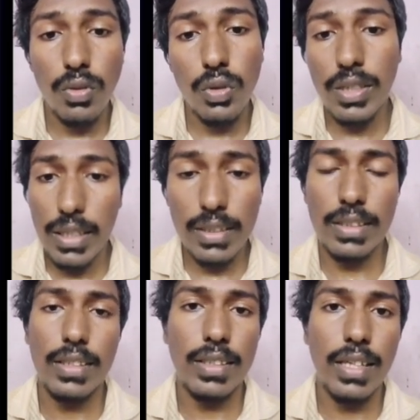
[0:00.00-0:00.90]

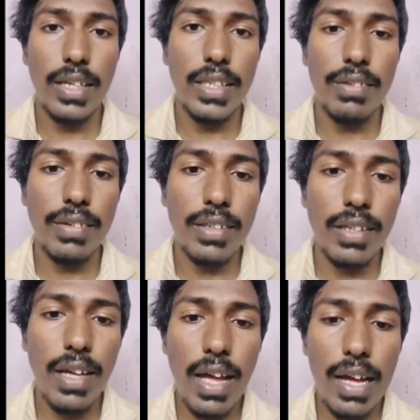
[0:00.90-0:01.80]
together. The
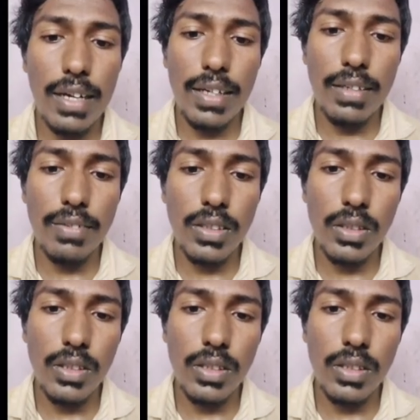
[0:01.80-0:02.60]
event occur with